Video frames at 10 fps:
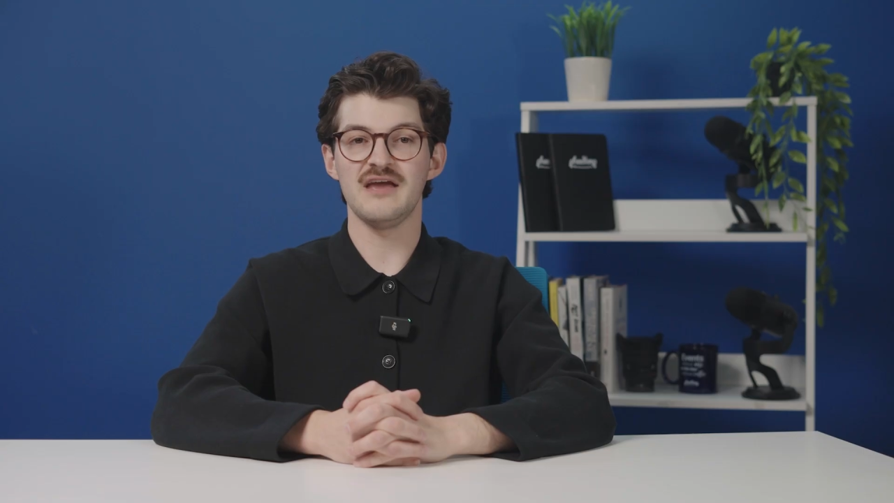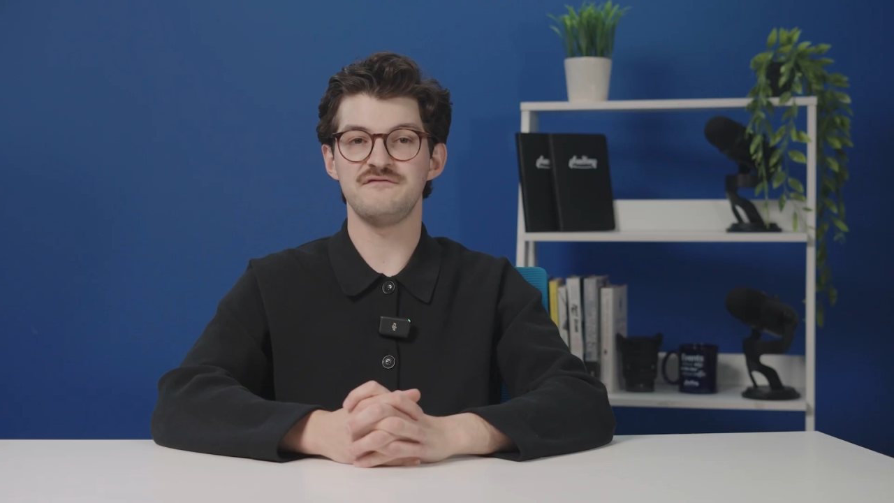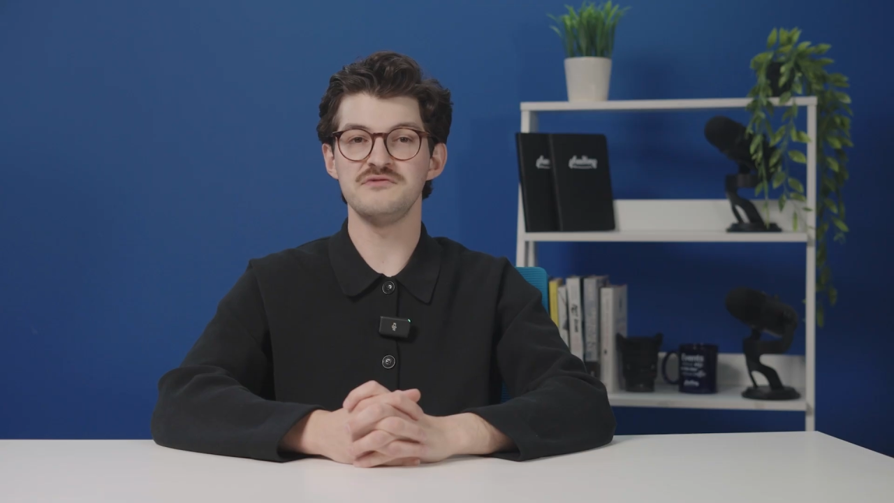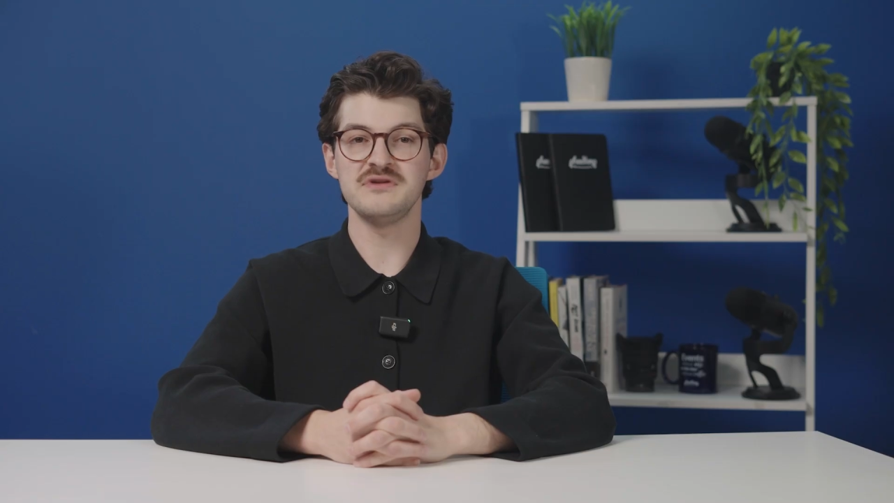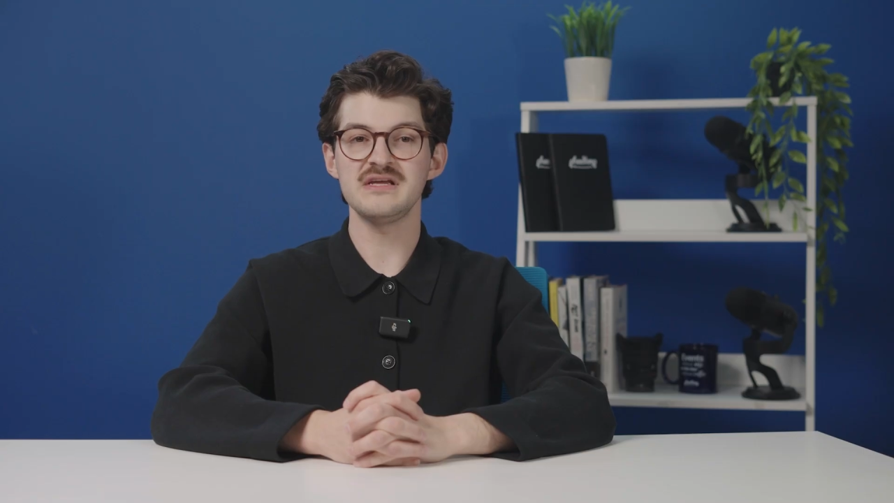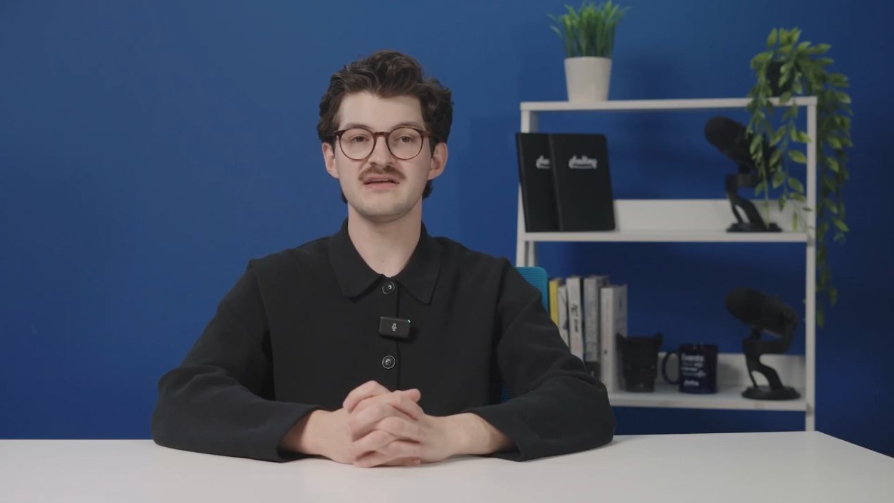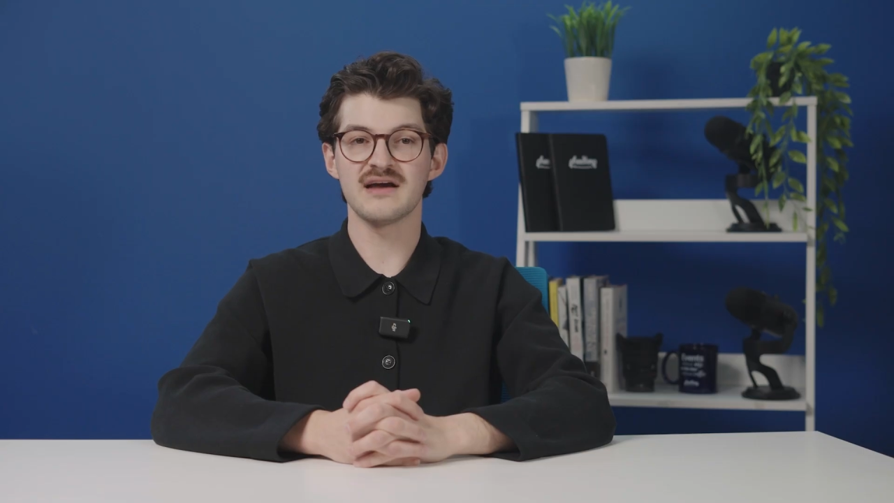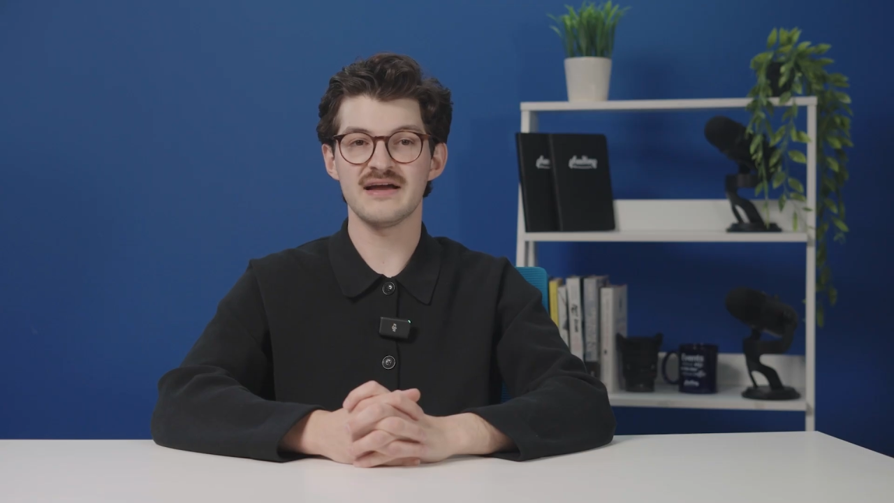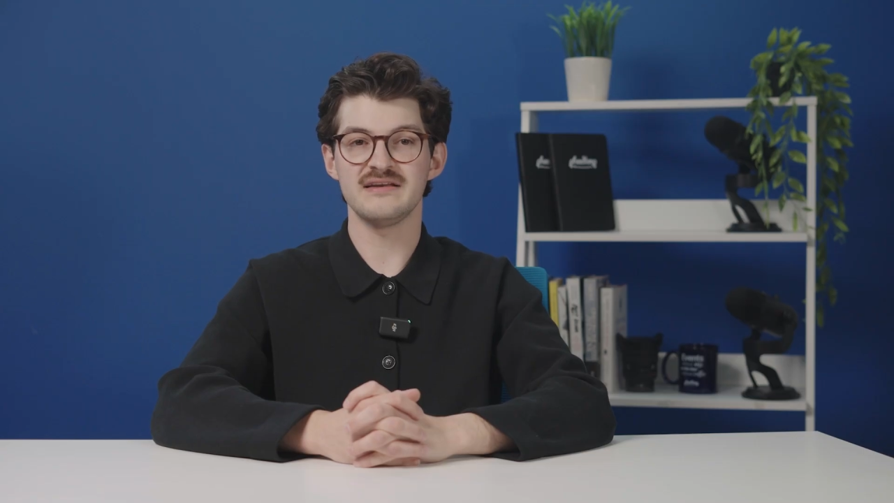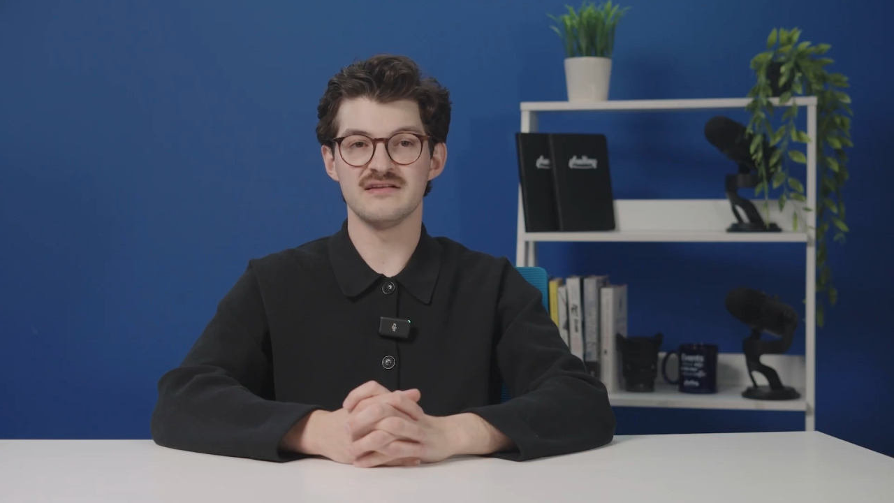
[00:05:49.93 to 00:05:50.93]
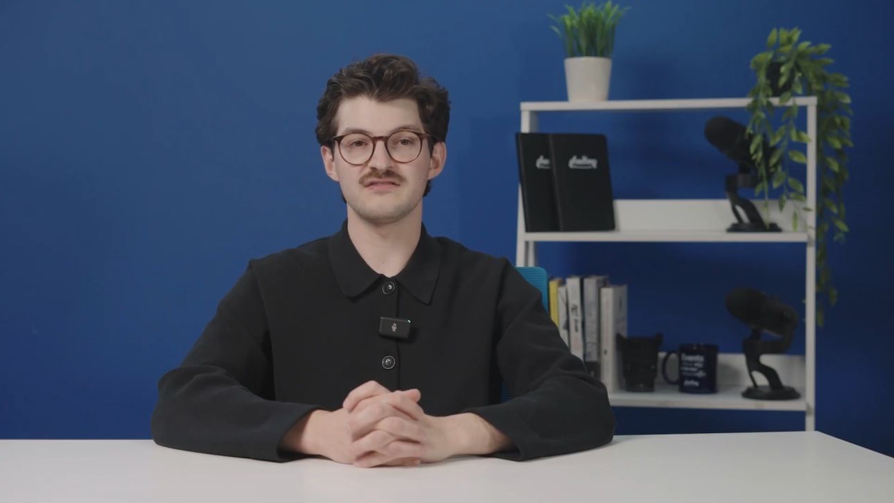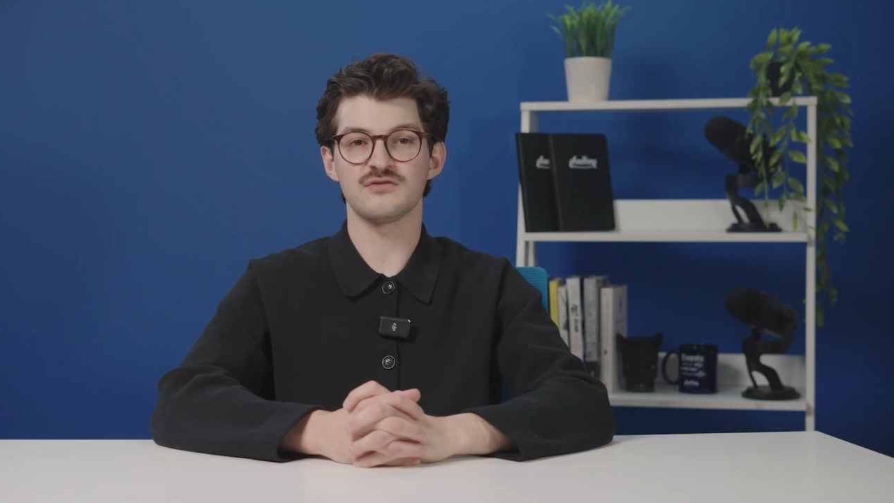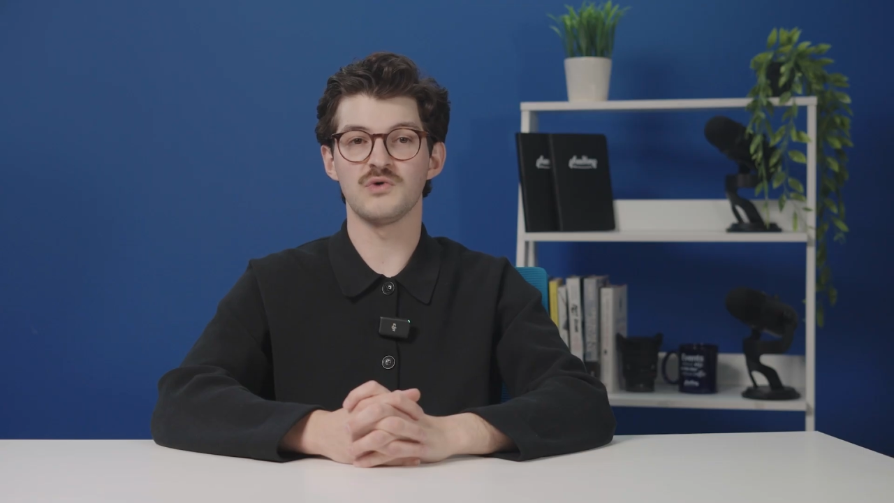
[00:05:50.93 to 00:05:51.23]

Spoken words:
If you need guidance